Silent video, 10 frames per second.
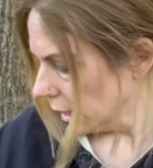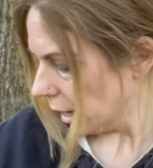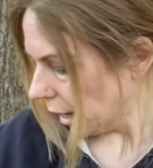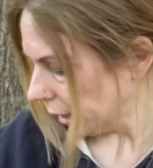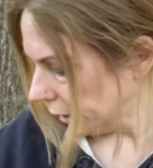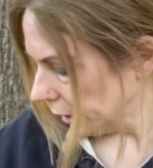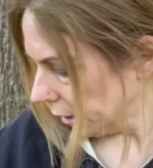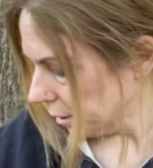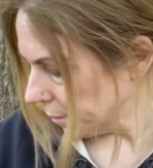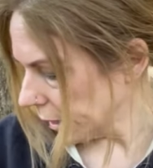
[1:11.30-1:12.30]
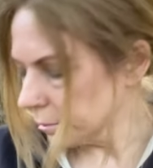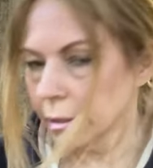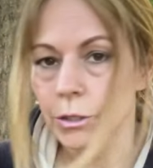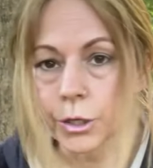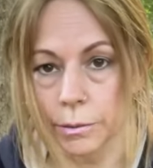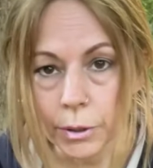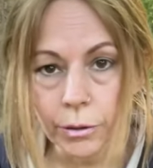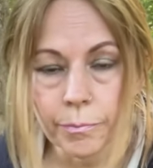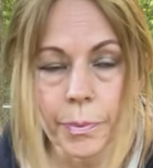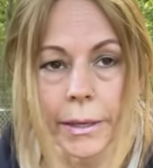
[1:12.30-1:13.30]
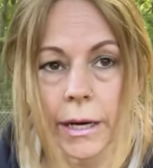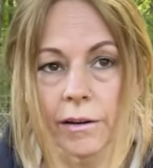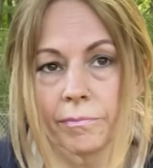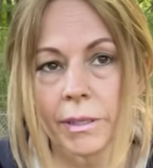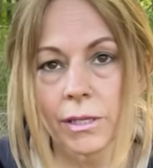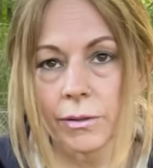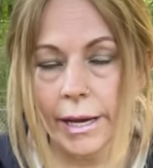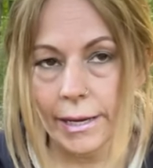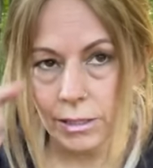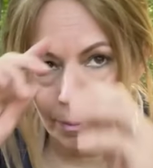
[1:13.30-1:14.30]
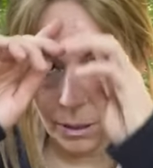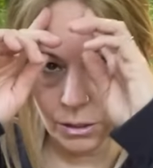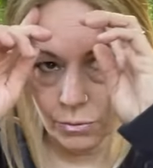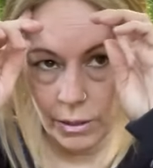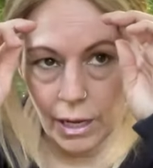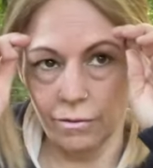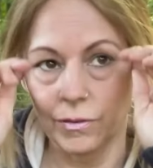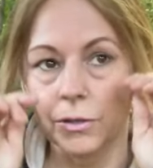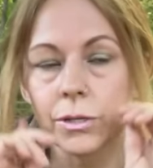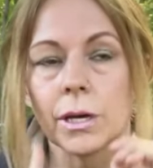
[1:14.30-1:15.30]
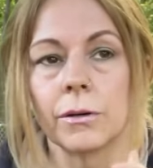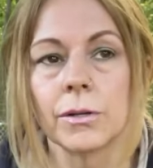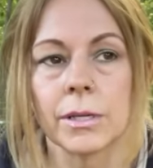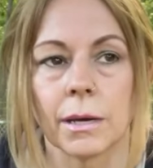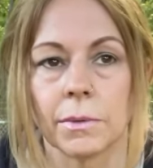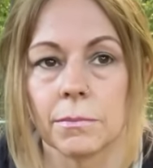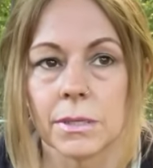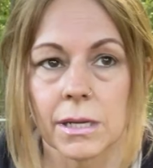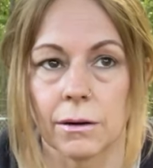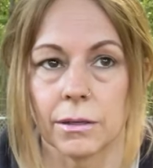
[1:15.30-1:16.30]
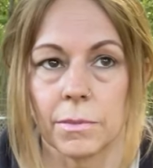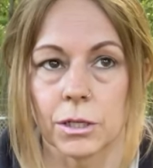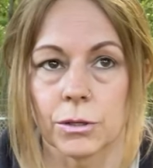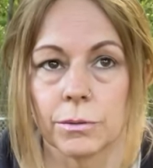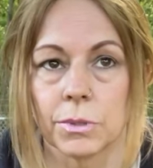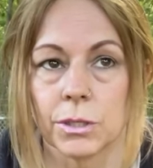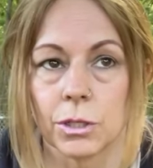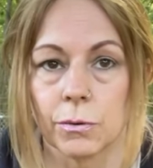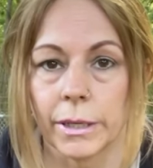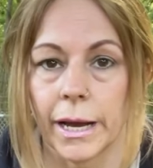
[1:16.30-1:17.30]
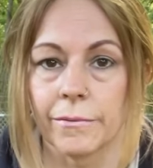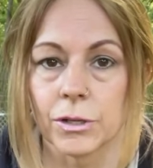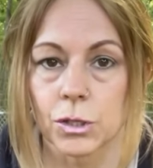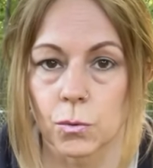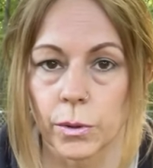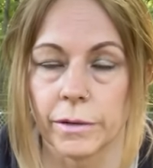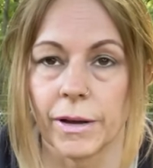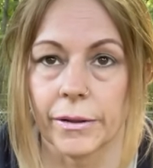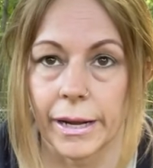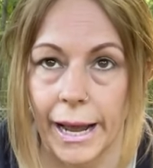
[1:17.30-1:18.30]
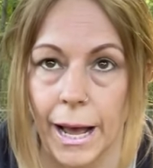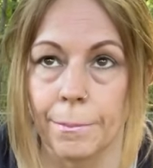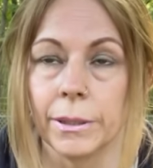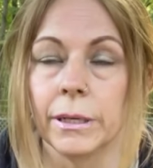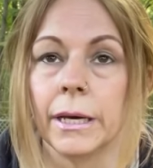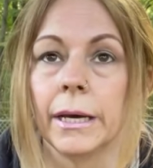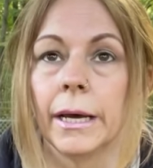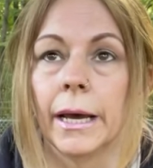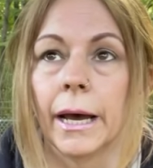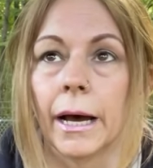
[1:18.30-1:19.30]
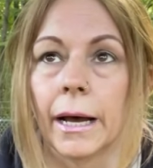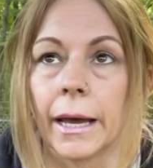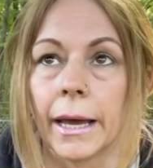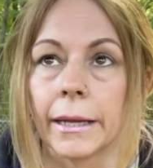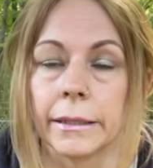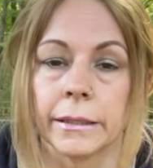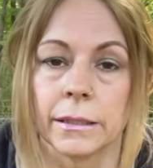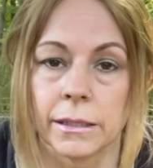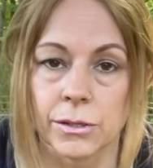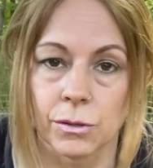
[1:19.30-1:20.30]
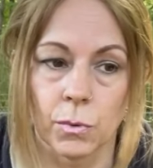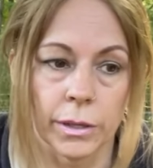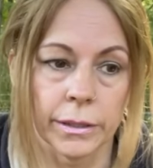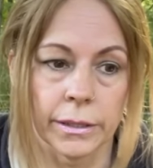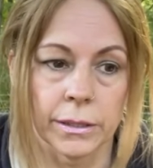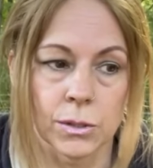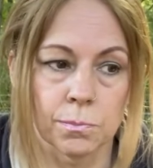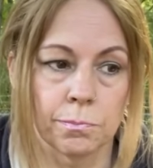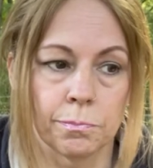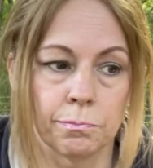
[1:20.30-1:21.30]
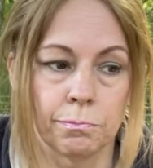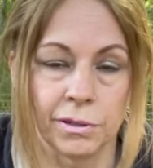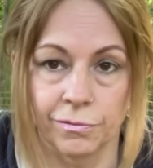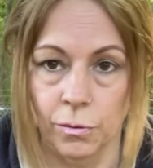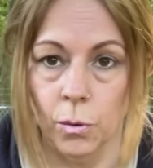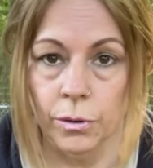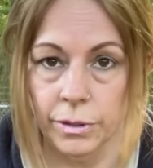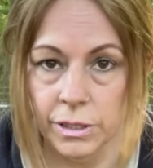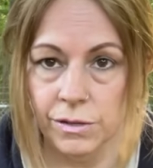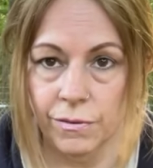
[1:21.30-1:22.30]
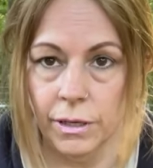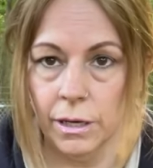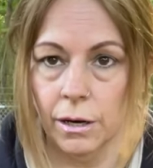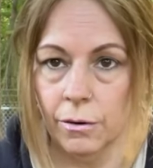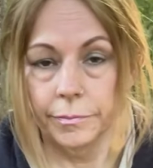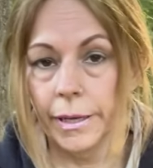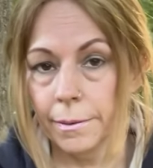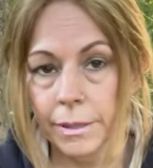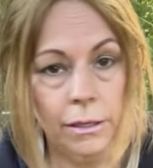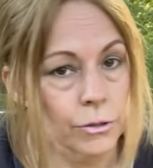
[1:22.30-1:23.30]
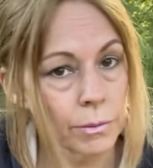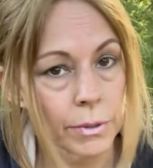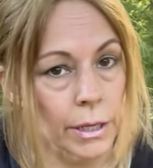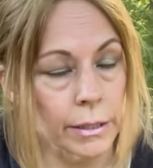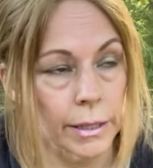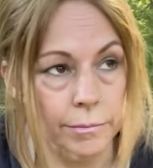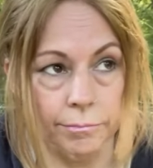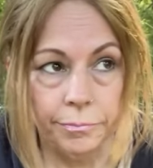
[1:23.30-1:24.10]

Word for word: I am Amanita Dreamer. I got off of benzodiazepines three and a half years ago using the Amanita muscaria mushroom to do it. I have the story of how that happened. Uh, and it is the one that is before this video, AmanitaDreamer.net.